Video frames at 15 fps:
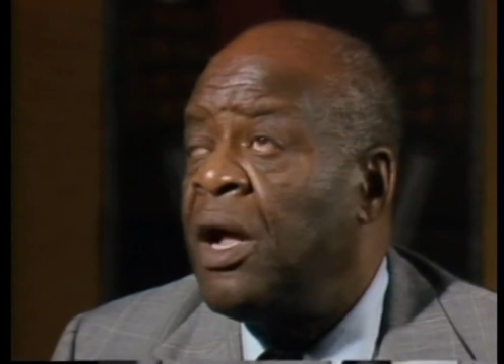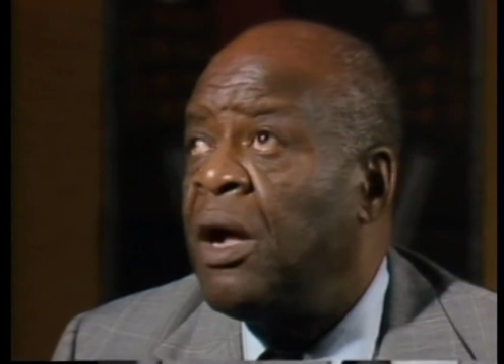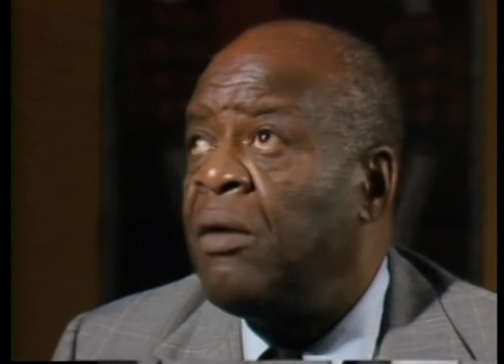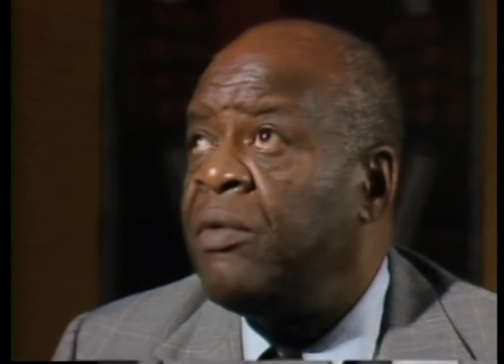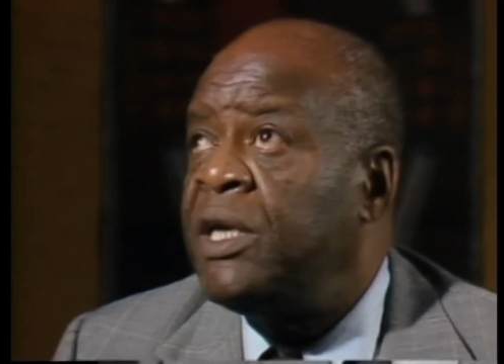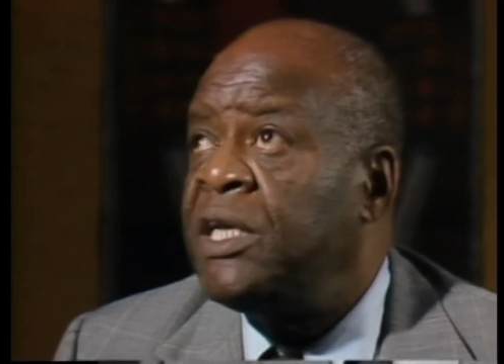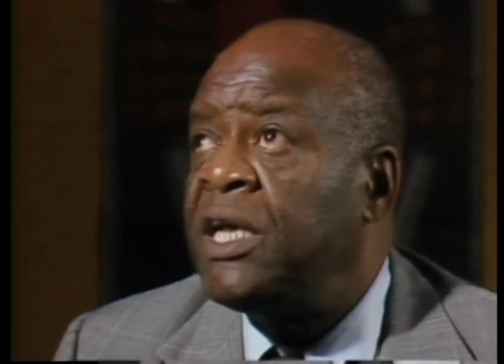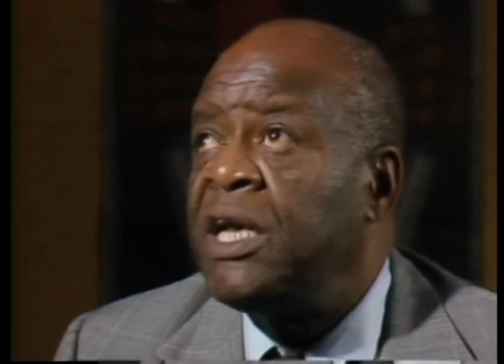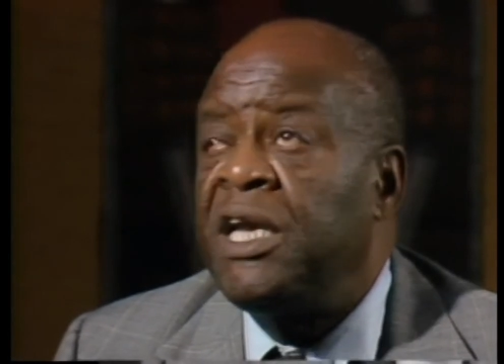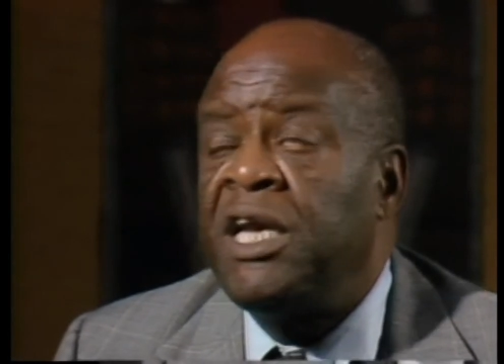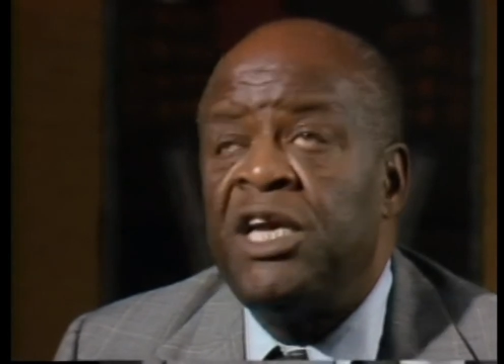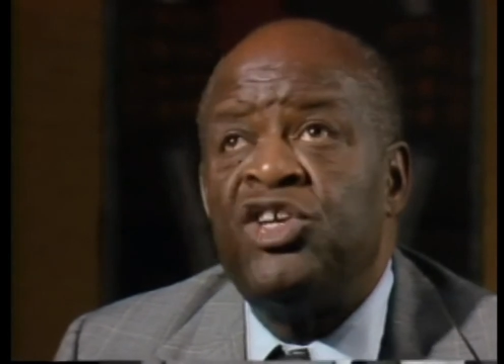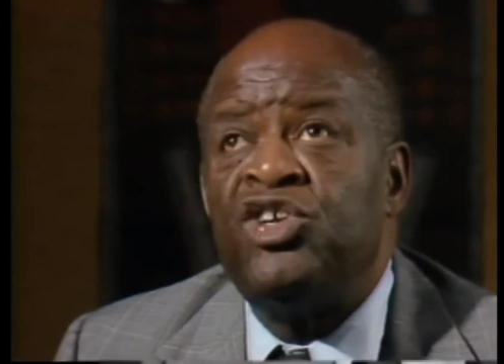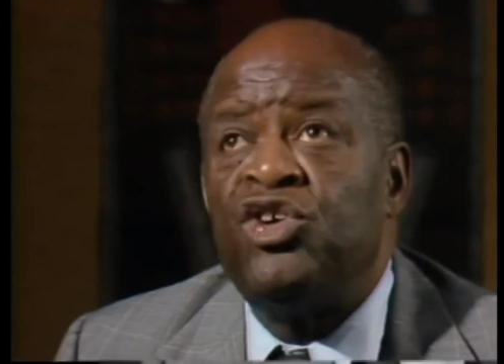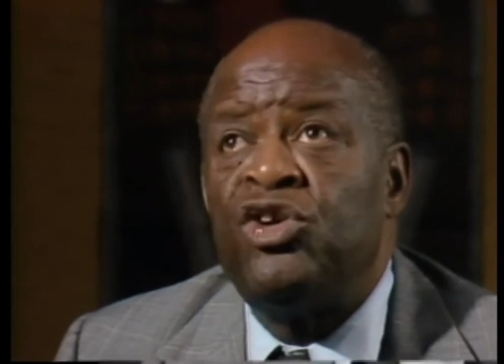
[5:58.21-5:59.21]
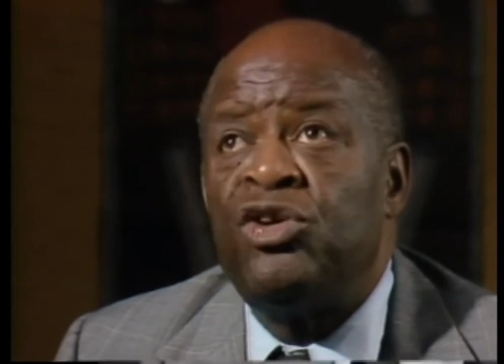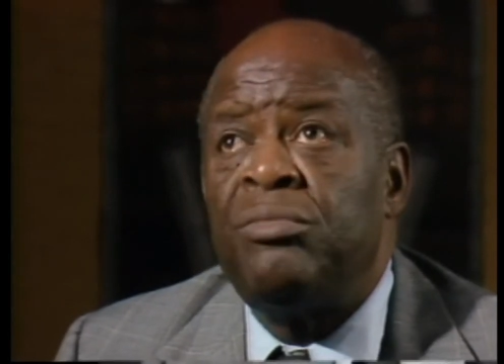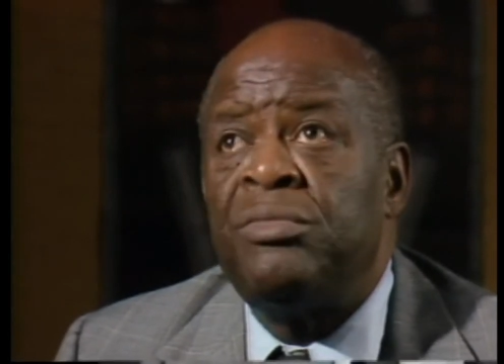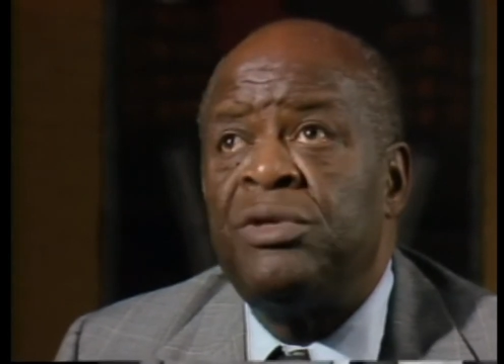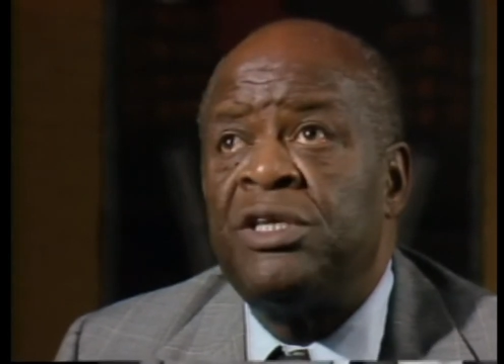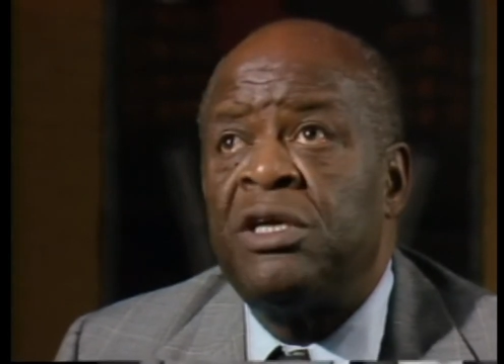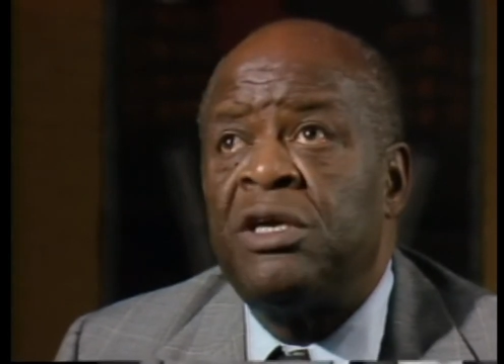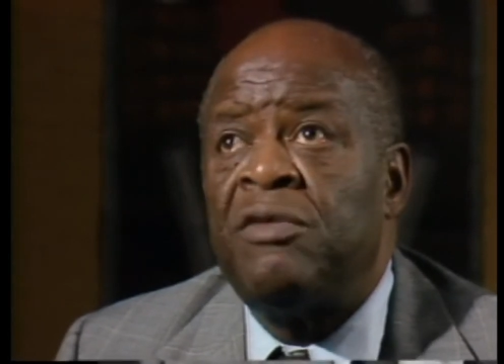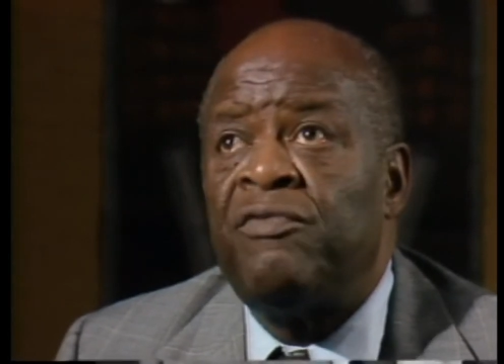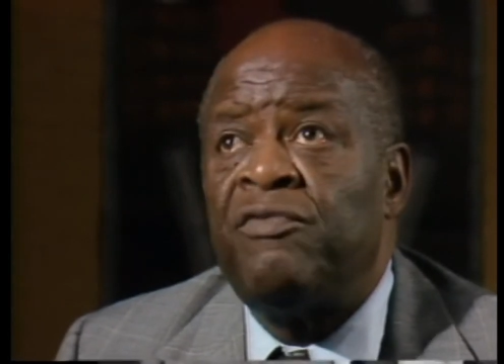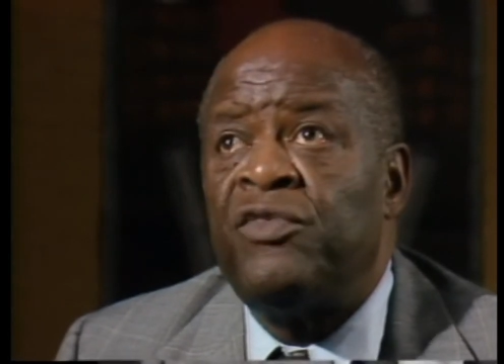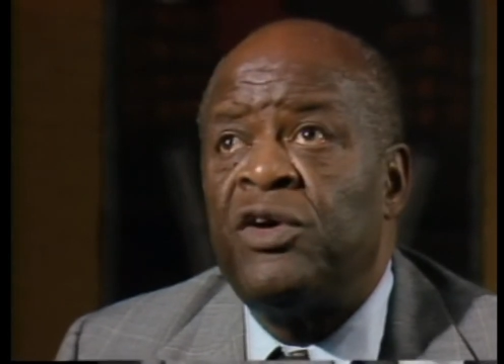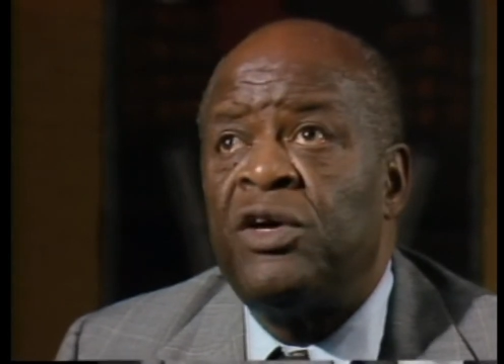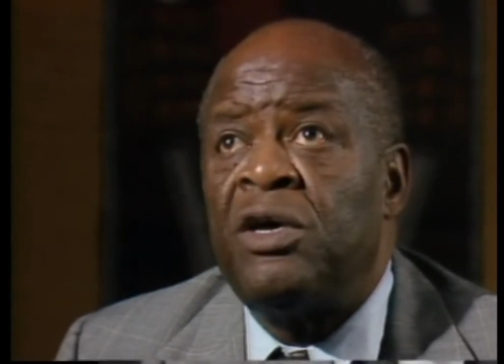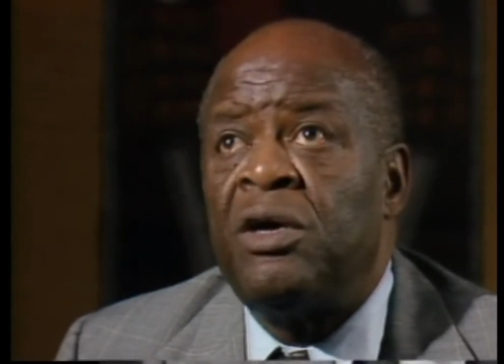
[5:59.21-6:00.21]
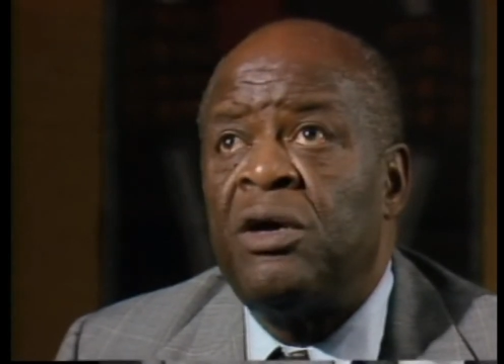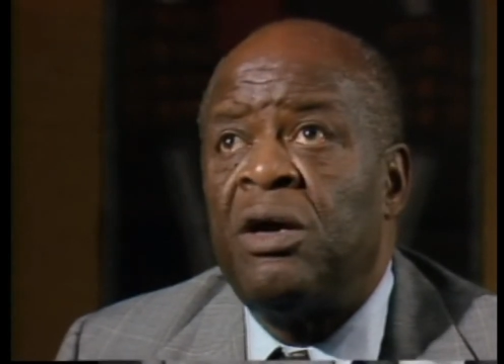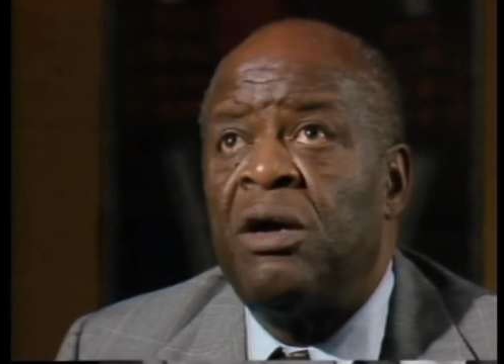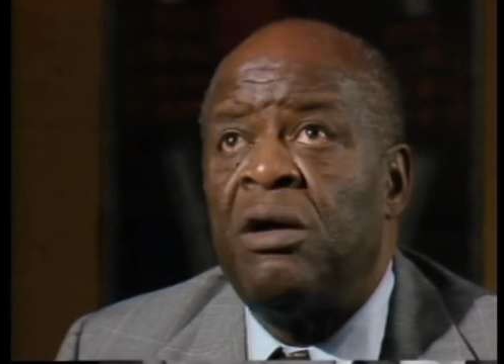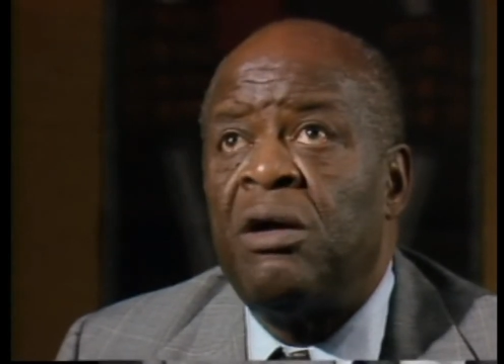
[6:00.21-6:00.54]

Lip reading: we did in terms of